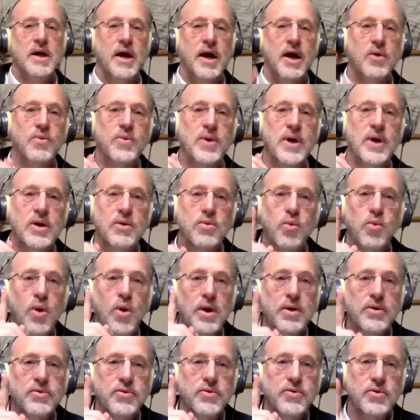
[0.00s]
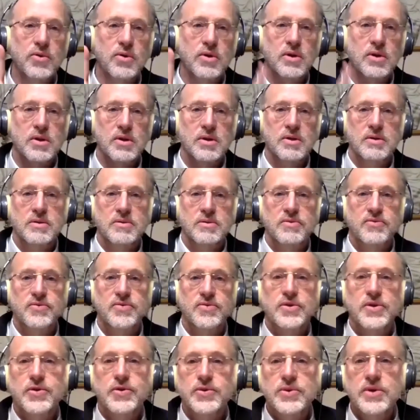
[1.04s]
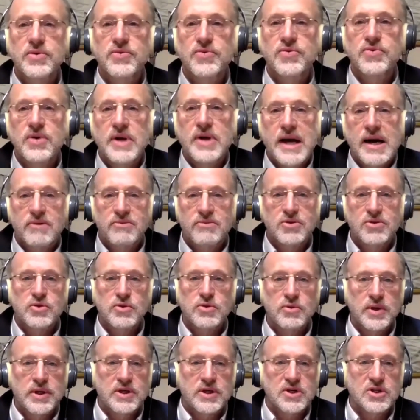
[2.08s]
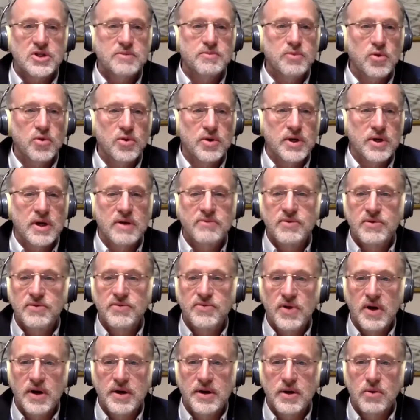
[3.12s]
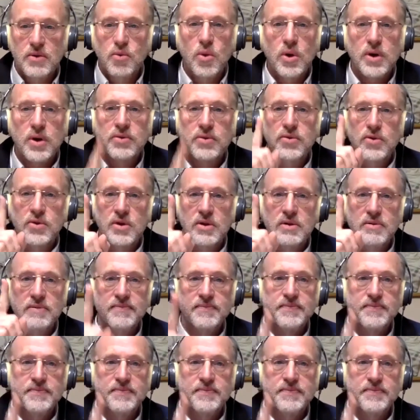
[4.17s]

And we had one rule for the 3 or 4 hours we went exploring every Friday. One rule.